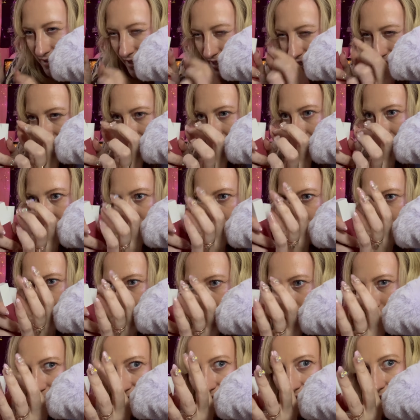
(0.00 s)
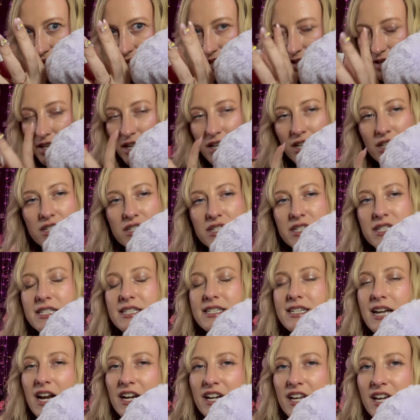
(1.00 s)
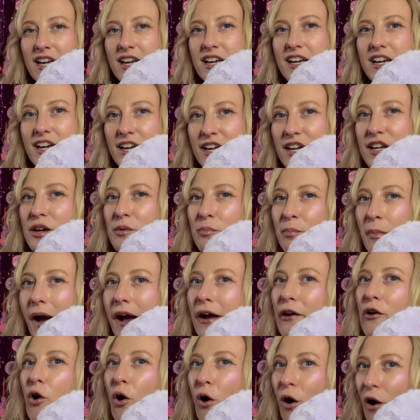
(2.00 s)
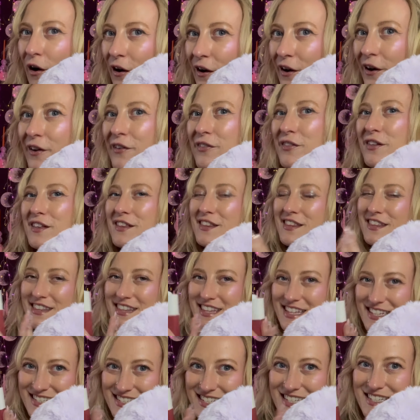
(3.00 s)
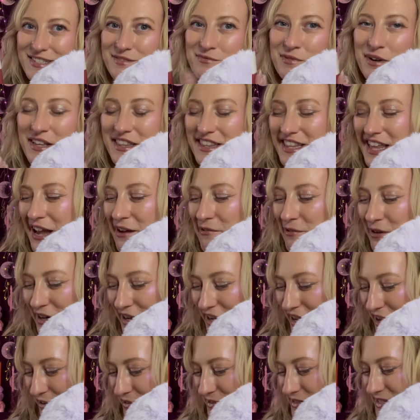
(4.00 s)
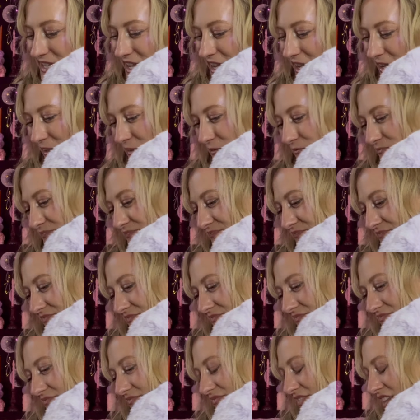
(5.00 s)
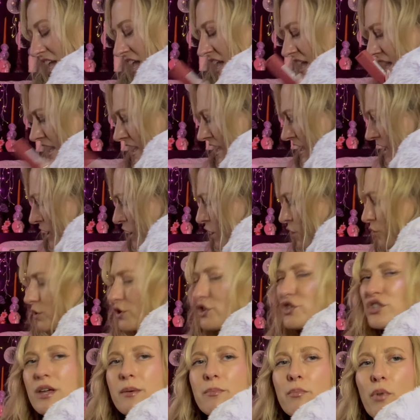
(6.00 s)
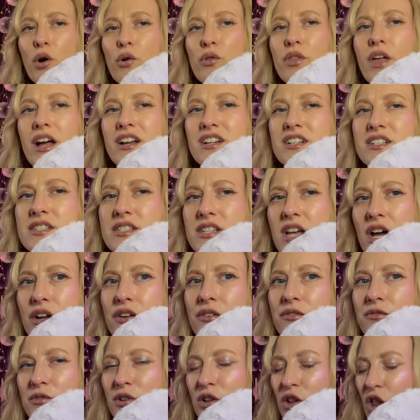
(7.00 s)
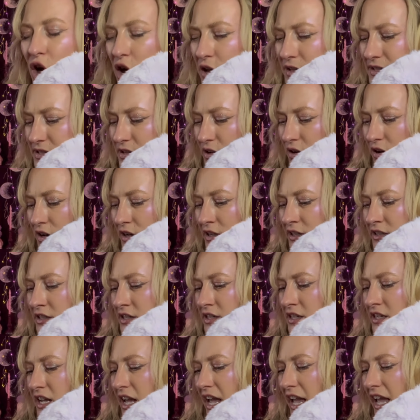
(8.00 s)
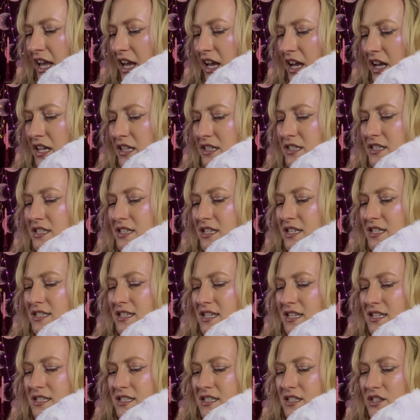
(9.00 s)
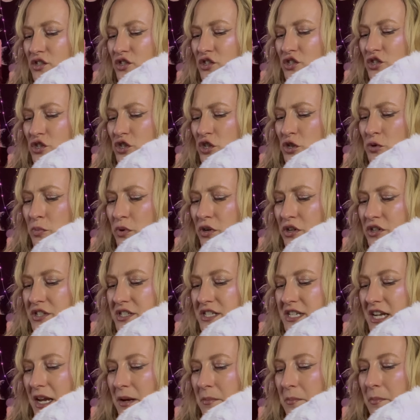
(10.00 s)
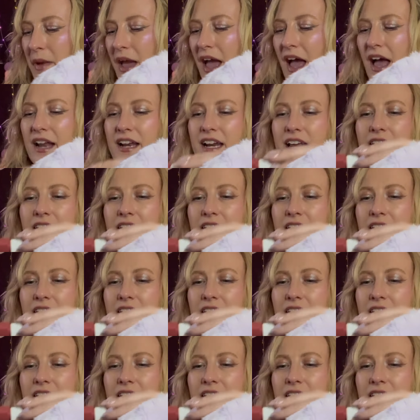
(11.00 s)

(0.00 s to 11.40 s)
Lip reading: like, zooming in and studying it in my car, that this is what they were using. Which they both had a ton of gloss on, and this is Super Stay Matte